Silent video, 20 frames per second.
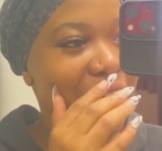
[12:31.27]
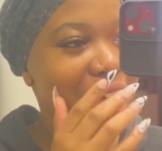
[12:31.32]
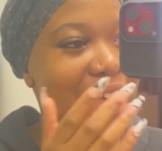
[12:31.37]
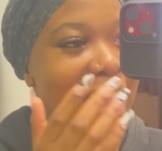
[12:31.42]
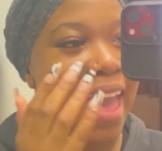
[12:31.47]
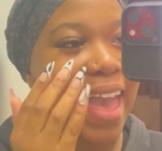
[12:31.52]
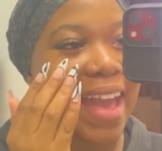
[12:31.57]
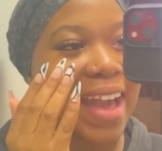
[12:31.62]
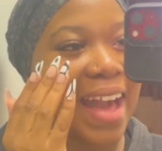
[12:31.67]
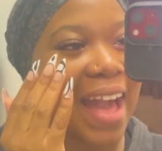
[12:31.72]

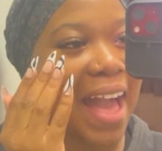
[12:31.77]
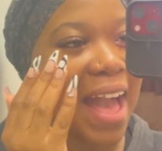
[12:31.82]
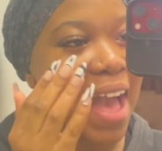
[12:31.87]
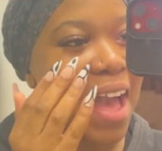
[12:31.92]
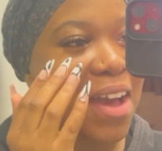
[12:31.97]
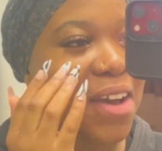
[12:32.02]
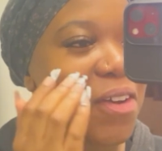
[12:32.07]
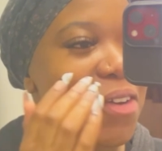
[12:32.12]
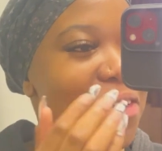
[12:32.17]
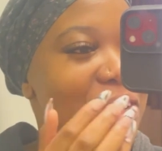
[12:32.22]
you're a
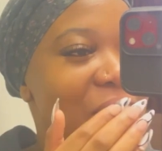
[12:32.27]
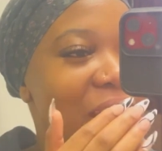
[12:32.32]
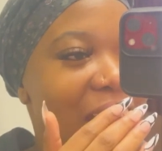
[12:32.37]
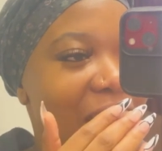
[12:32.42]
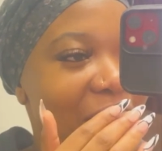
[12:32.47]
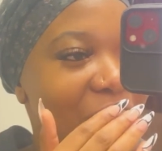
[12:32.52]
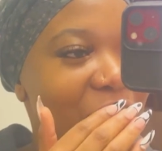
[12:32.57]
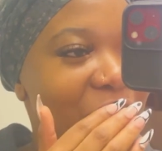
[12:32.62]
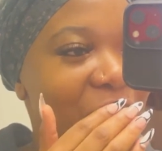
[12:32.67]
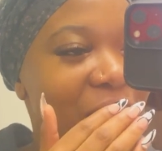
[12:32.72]
cow
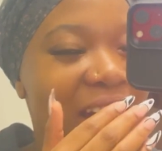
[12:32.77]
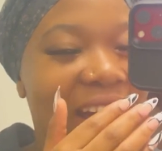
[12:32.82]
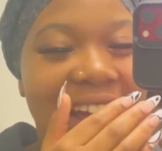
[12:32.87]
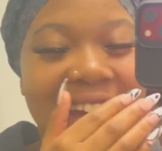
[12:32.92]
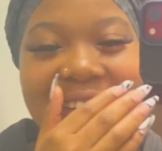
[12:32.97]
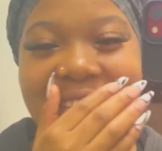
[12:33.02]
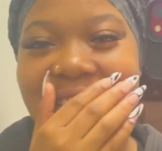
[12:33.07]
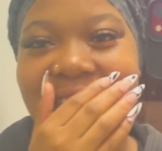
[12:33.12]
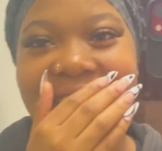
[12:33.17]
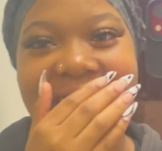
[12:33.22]
now.
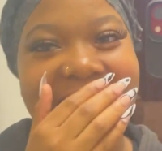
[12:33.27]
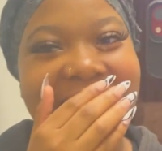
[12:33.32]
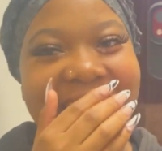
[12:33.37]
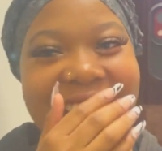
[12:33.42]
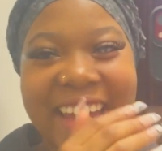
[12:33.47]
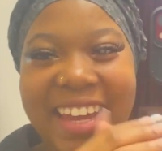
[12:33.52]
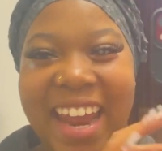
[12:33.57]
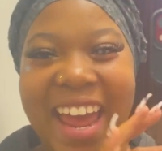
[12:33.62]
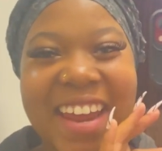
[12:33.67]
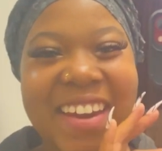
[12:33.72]
I know my
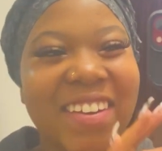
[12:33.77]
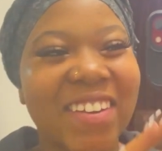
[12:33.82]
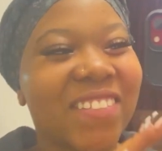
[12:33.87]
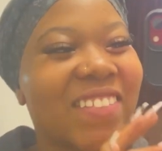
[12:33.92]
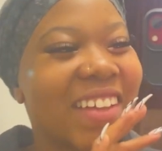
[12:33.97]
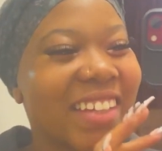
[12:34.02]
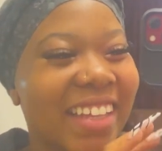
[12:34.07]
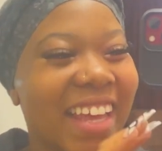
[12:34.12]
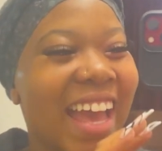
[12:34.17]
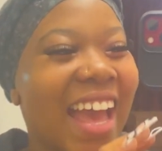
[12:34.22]

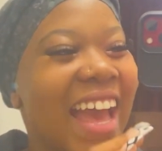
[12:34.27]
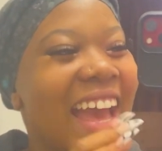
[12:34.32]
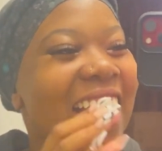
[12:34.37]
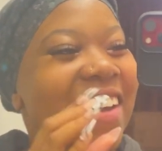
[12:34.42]
dad.